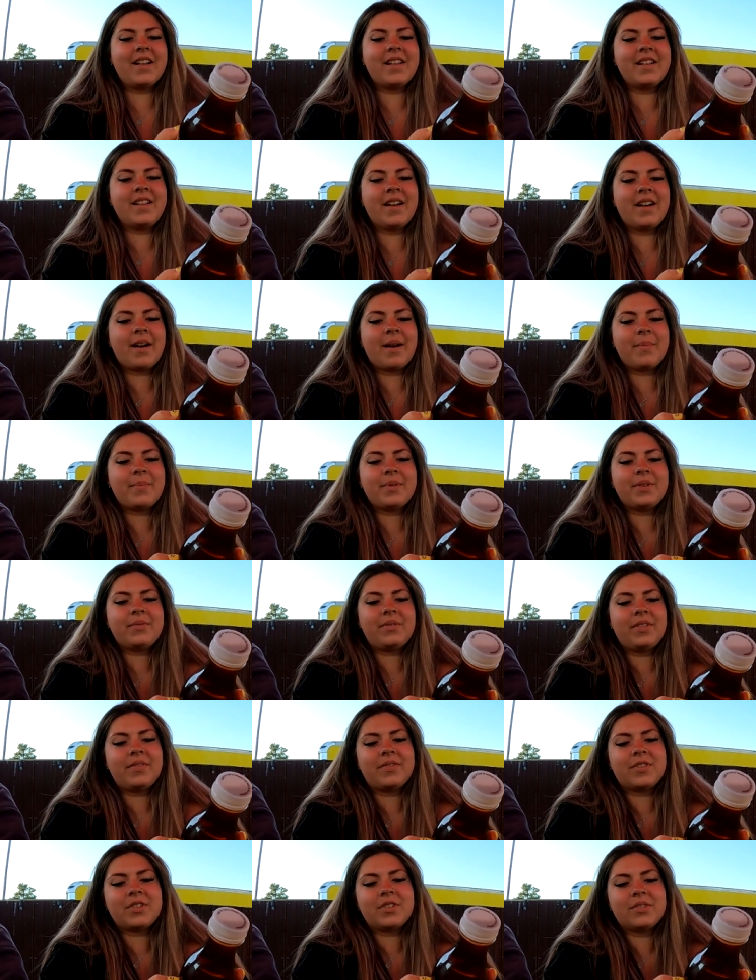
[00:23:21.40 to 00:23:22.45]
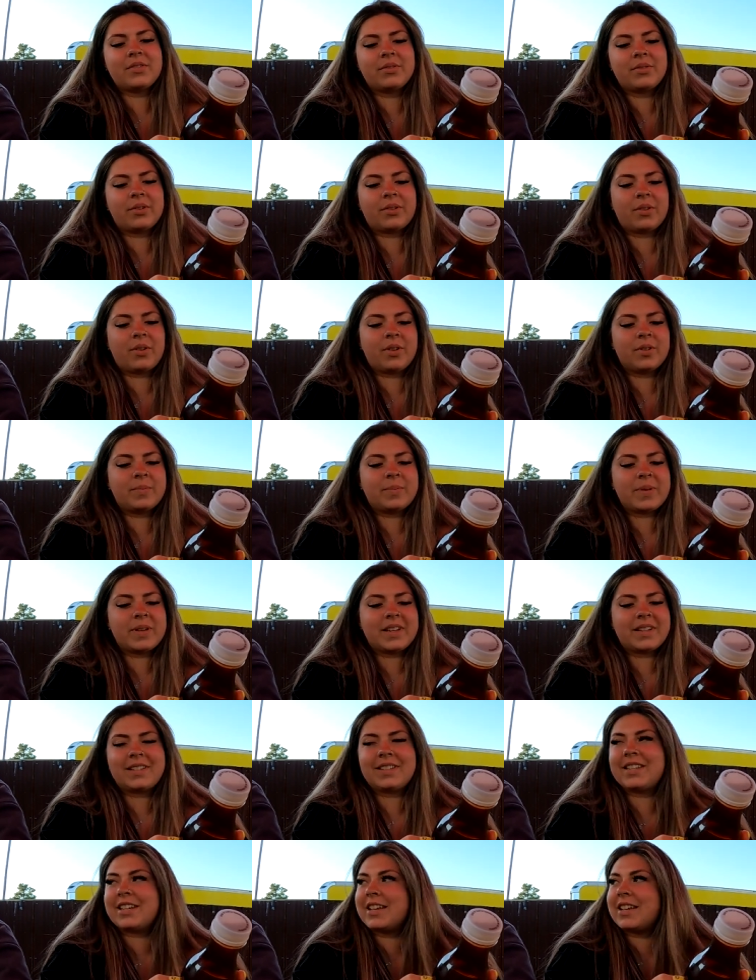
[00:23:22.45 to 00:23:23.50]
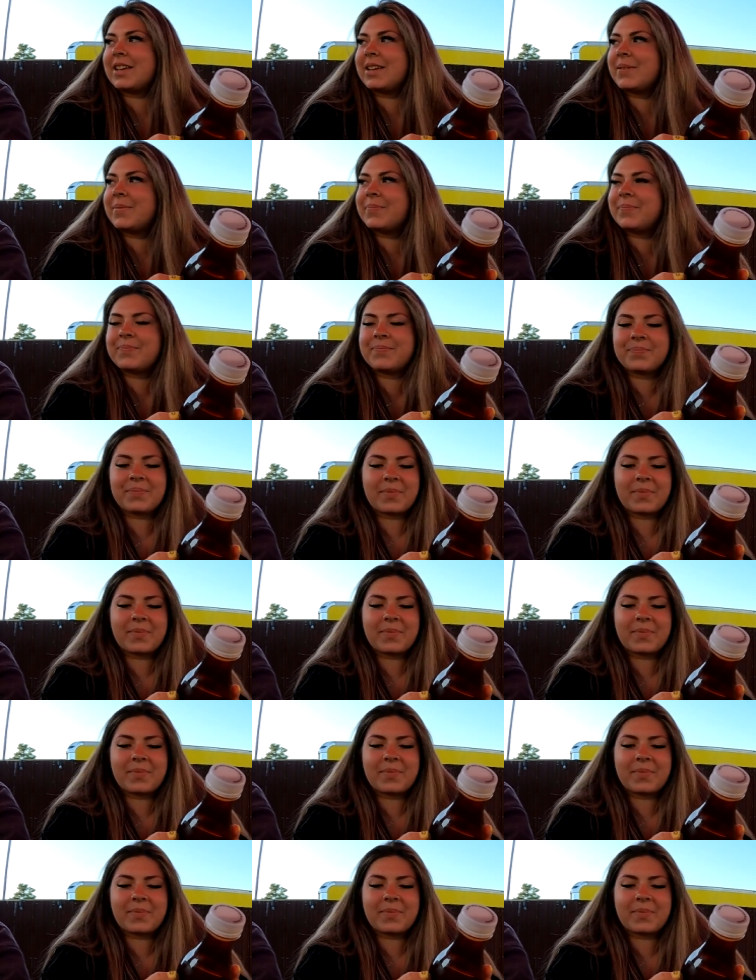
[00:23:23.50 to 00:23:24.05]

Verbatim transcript: I'm going to review Gold Peak Tea.